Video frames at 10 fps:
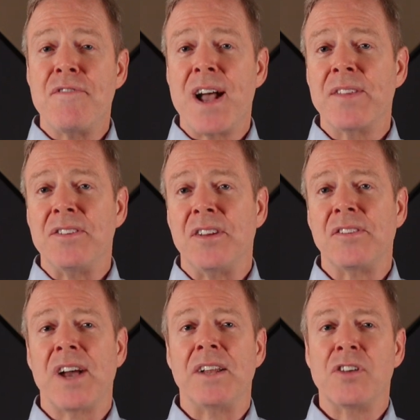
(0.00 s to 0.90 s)
you found these
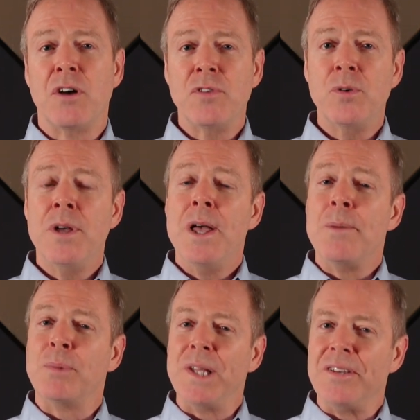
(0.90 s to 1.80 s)
insights helpful,
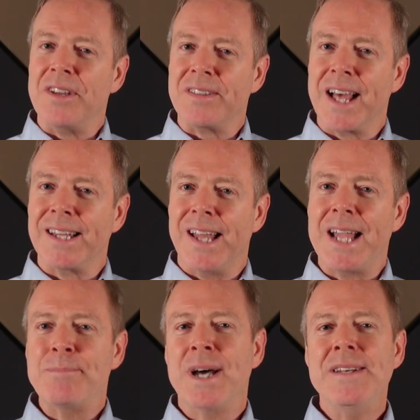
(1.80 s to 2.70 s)
please hit that
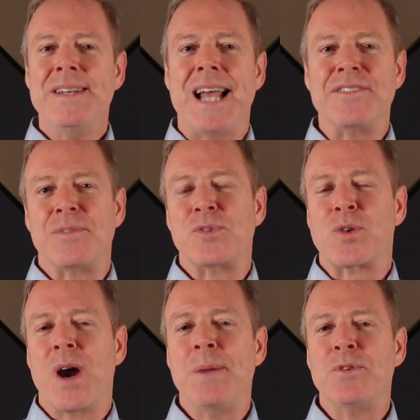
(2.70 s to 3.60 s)
like button and
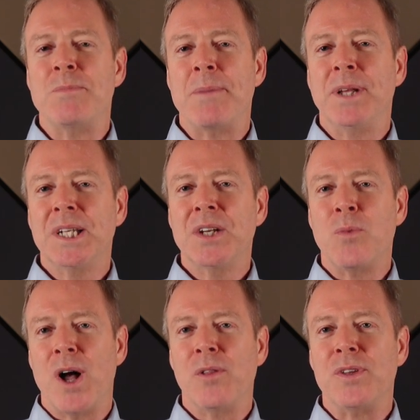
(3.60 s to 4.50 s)
subscribe to my Milligan
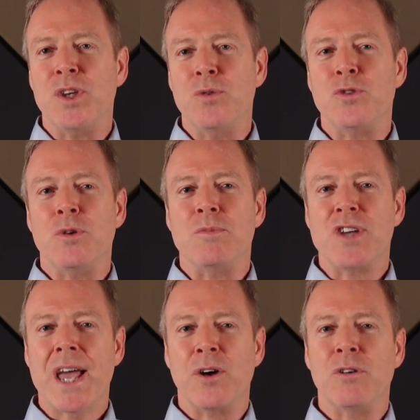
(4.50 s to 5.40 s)
Wealth YouTube
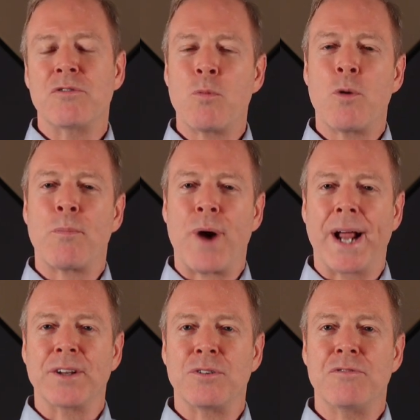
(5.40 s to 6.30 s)
channel for more
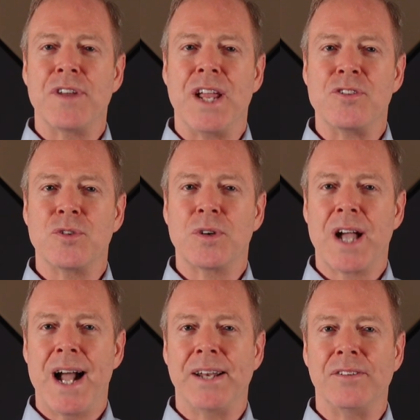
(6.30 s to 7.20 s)
practical financial
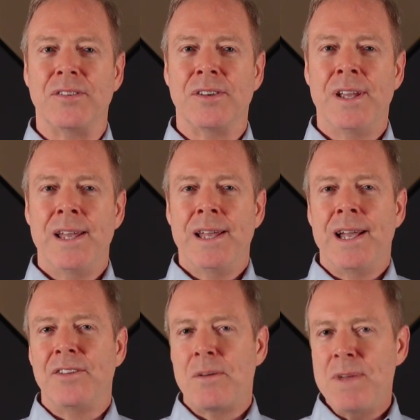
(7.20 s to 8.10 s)
guidance.
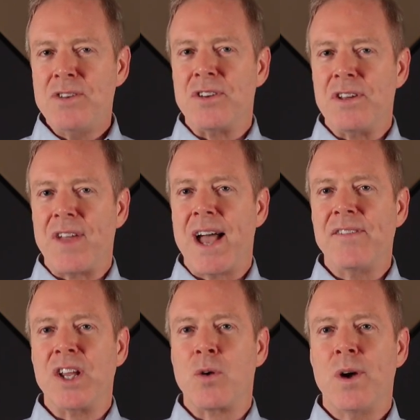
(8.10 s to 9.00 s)
As I mentioned, if you have
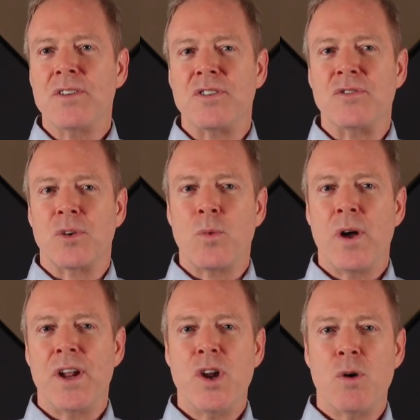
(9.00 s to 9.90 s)
any questions or
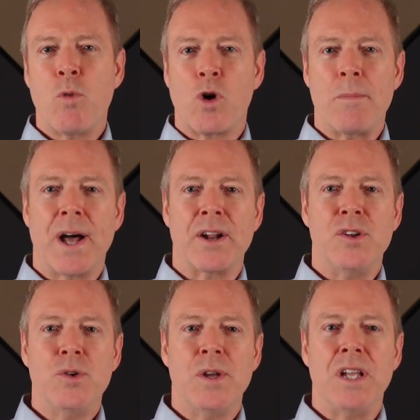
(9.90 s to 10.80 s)
want to know more about
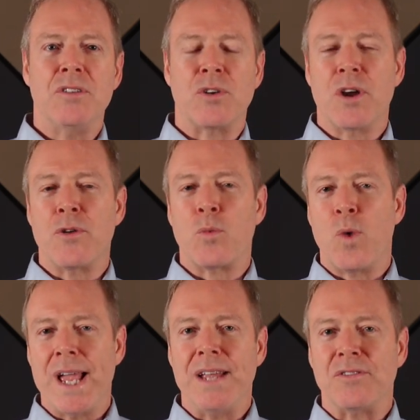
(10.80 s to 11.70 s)
annuities or other
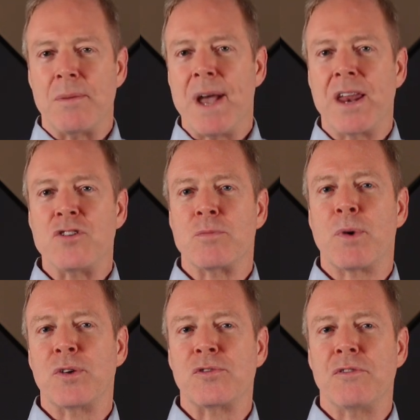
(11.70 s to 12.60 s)
ways to manage your
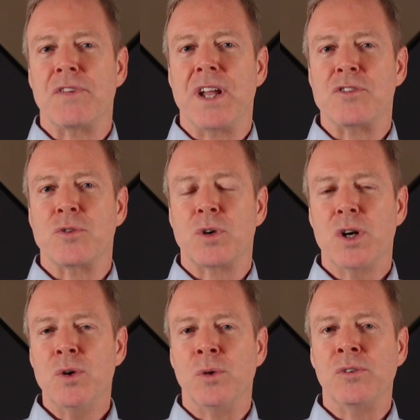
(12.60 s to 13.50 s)
personal financial
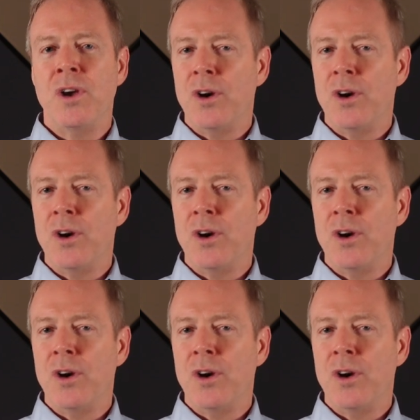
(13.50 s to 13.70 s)
goals,